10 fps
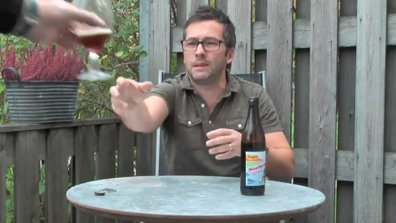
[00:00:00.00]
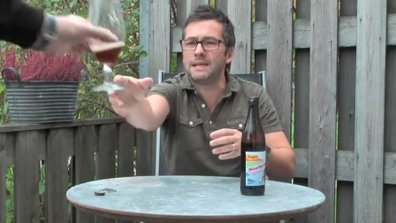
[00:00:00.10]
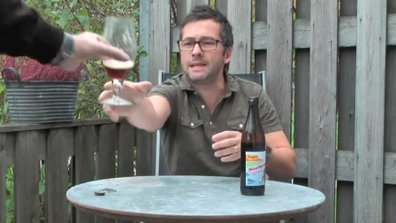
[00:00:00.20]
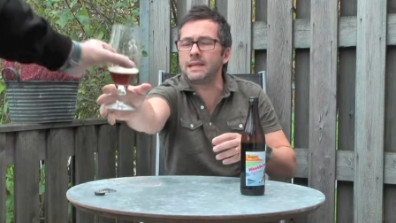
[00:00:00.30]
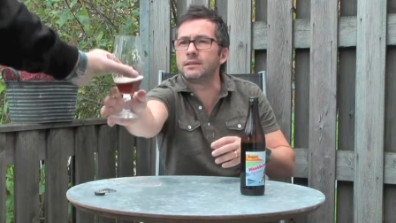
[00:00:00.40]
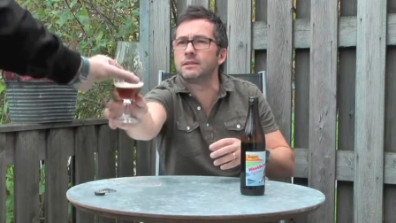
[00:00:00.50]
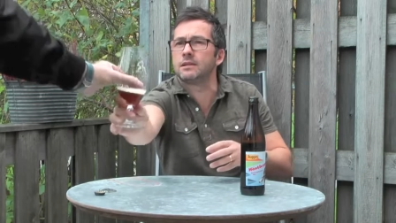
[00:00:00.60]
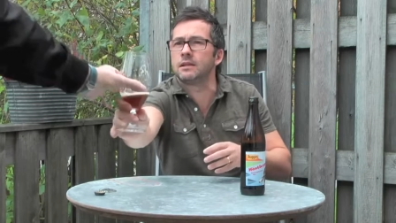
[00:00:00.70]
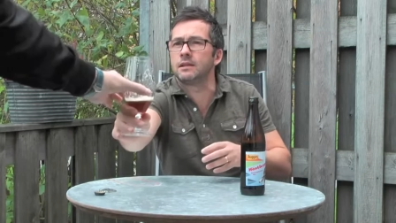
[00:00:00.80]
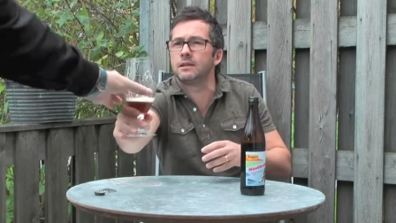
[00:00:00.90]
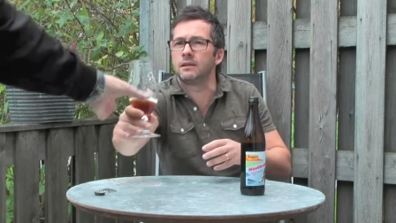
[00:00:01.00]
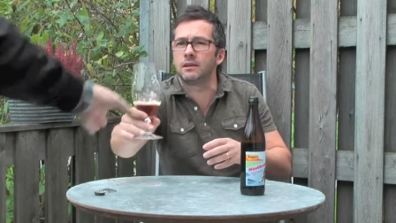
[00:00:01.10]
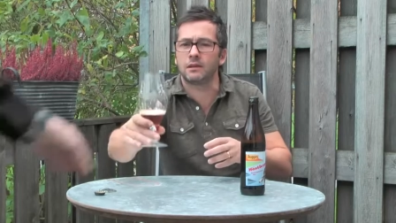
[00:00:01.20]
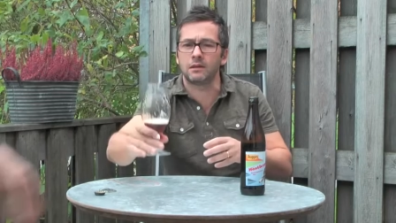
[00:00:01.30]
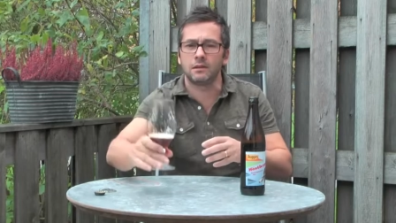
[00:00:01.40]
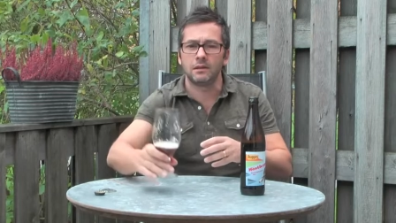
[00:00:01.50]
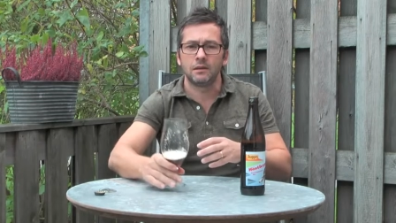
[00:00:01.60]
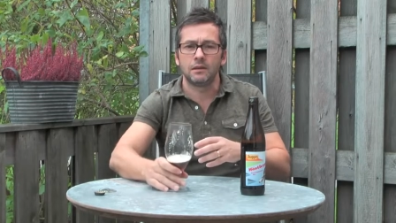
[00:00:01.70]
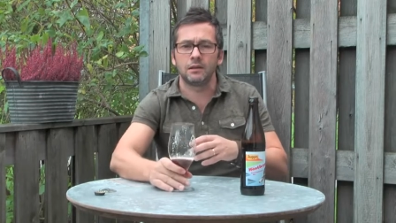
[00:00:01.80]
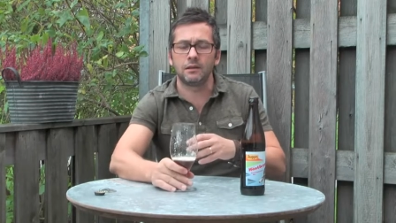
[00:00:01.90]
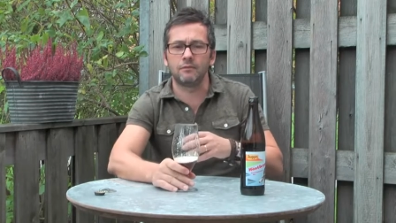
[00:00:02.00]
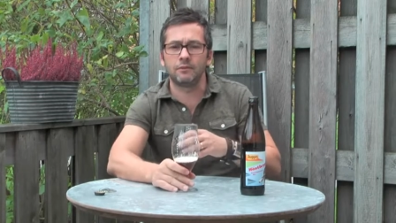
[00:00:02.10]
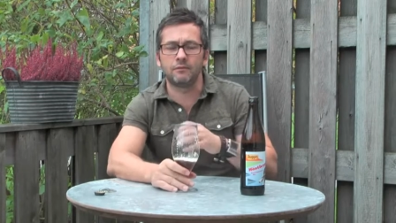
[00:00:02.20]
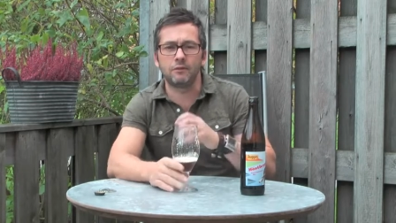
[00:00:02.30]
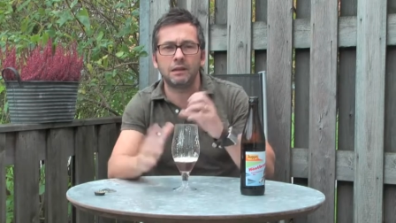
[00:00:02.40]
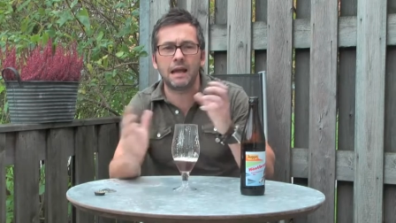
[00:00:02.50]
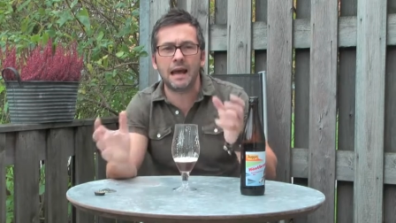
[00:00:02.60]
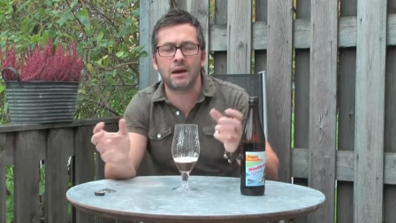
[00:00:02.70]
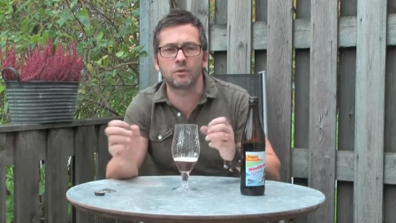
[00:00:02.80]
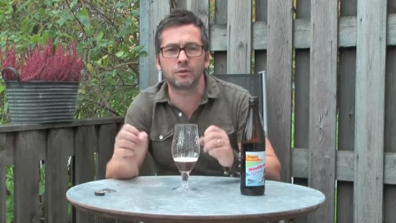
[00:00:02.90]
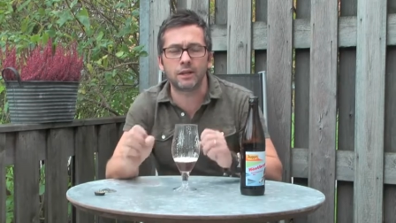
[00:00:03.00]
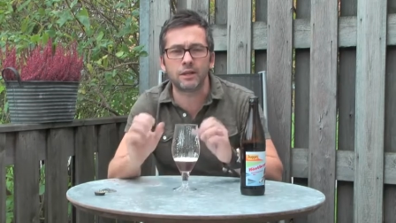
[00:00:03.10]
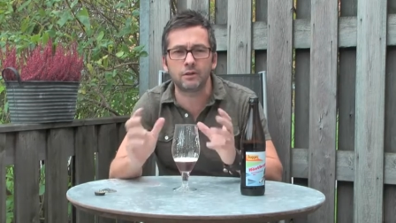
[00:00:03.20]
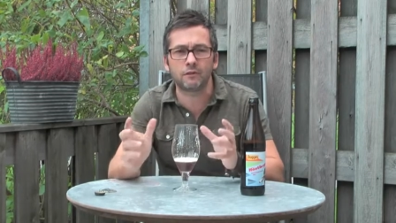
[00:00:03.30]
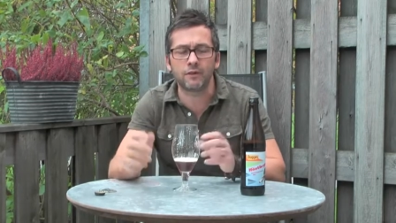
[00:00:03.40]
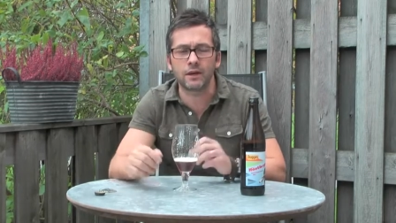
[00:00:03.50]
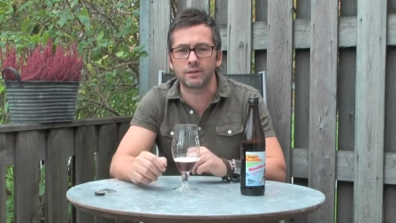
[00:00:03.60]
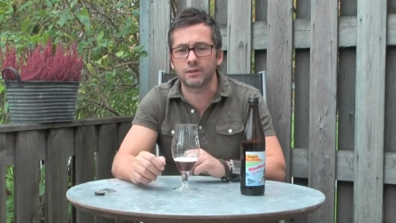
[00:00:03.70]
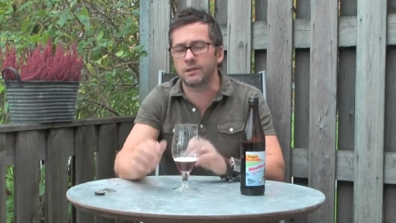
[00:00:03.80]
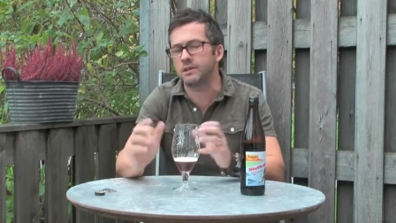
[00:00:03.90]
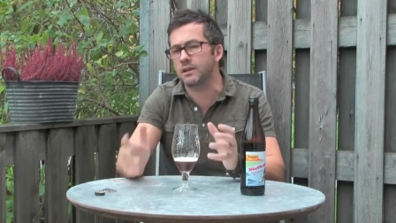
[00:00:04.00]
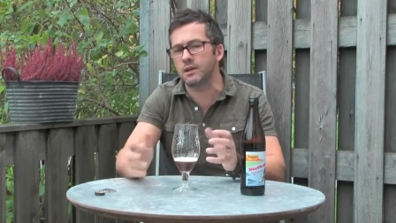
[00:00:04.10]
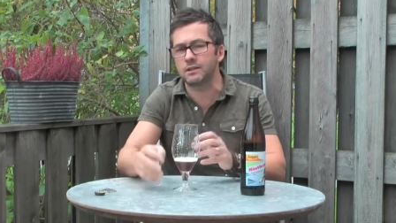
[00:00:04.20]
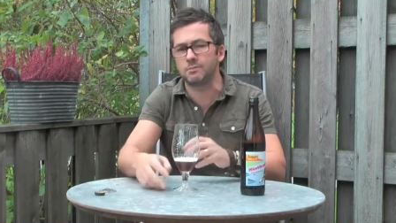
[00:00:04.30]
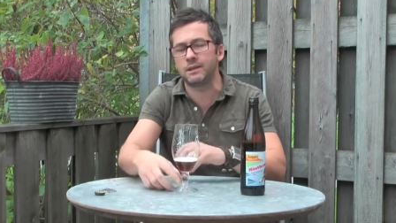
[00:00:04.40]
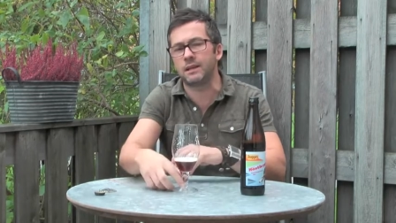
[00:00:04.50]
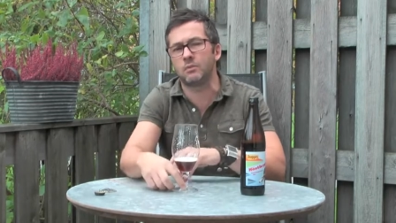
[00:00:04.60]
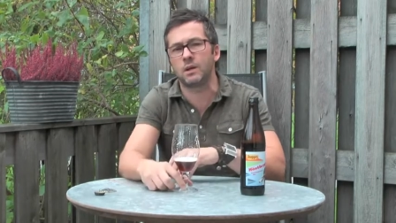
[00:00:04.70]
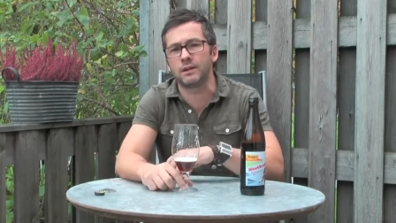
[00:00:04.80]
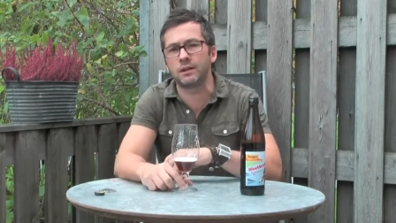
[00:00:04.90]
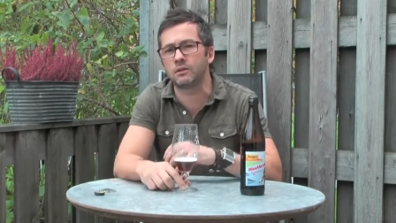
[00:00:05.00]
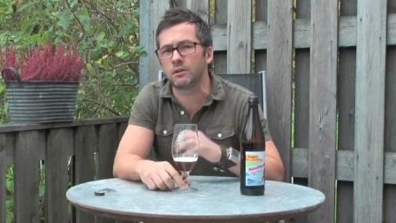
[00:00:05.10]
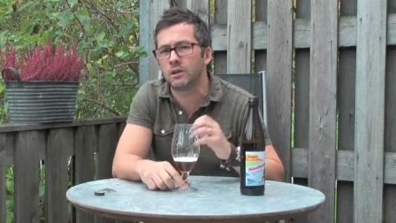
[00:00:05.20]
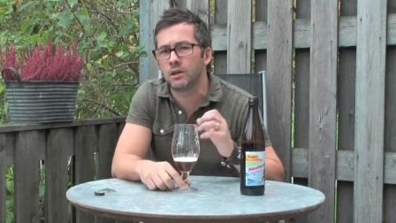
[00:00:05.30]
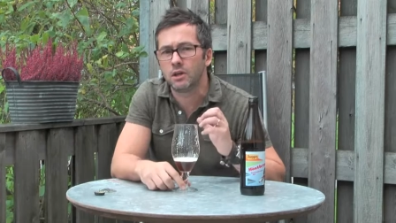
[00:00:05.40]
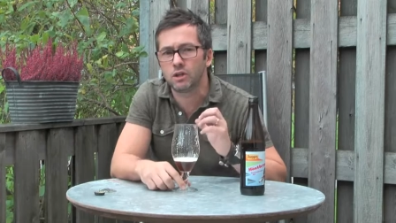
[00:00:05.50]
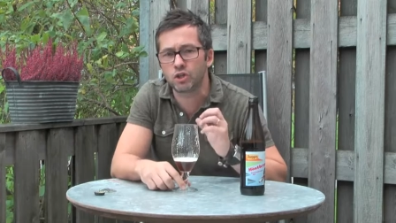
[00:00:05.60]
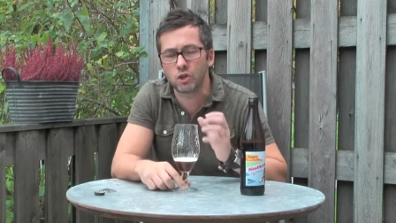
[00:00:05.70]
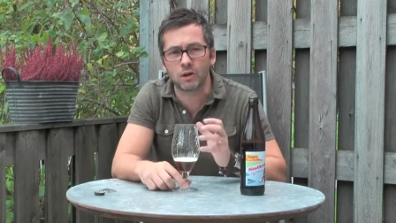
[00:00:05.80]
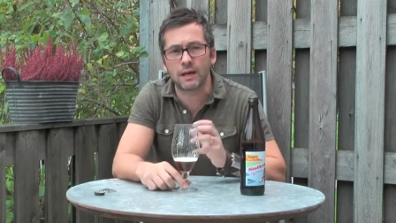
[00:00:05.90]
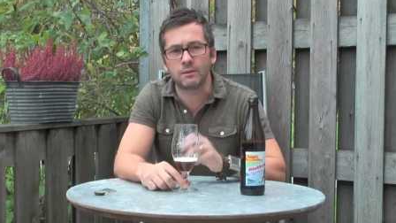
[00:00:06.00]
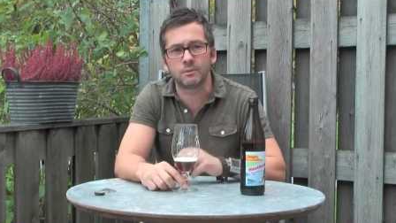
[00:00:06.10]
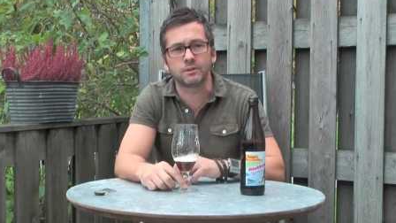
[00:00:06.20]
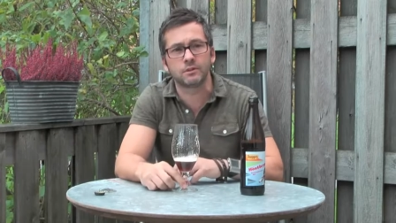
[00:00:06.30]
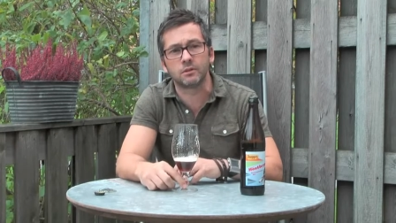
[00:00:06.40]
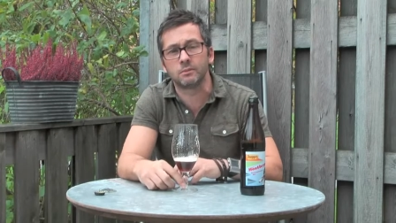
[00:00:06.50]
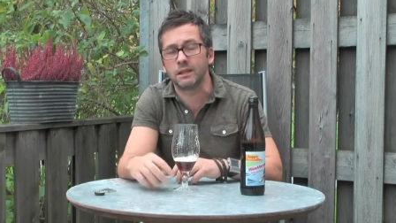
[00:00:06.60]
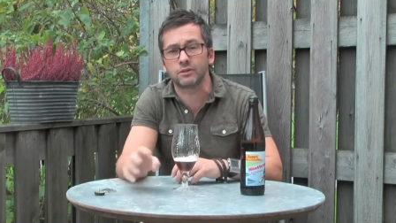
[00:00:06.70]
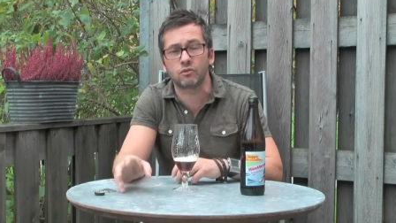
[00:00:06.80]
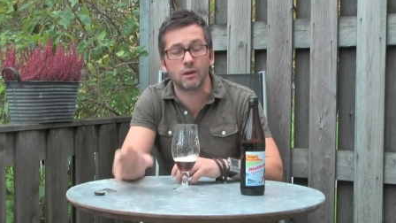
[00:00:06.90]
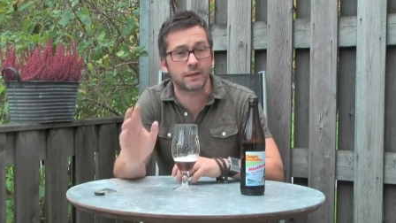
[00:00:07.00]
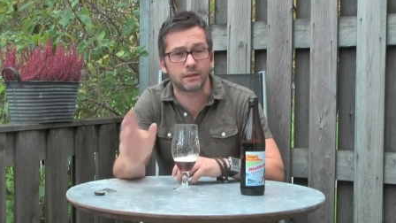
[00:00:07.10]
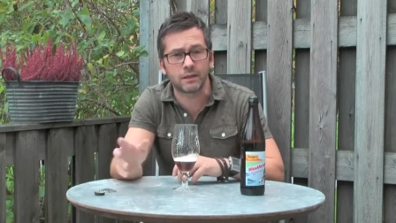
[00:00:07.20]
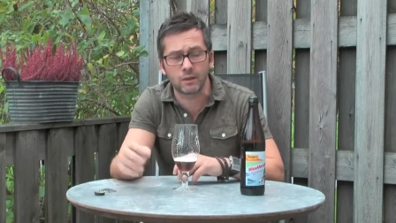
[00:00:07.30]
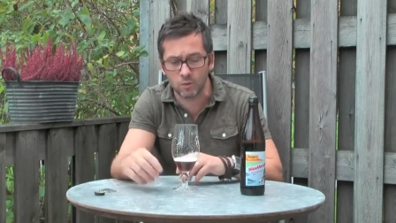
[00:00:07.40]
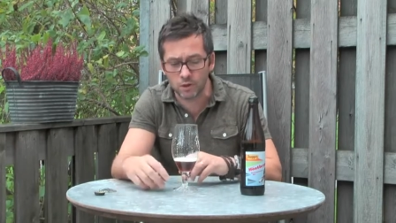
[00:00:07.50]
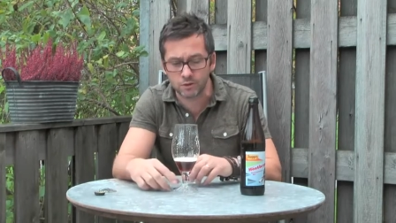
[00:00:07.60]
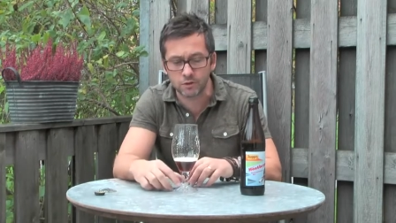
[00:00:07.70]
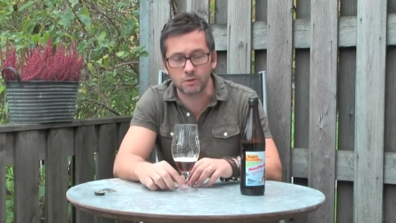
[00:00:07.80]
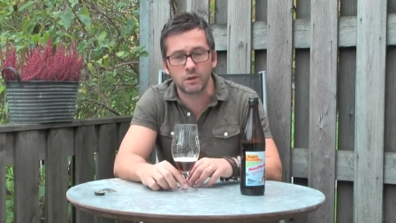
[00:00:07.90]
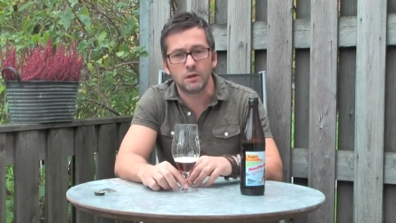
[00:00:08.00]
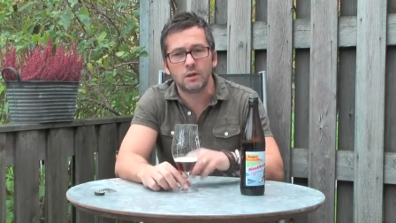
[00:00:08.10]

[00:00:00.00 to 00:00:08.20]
blingy and and and, uh, and, and very loud and in your face. And they're designed to be that way. They've got a, a, shock element to them, and that's great. And they work too.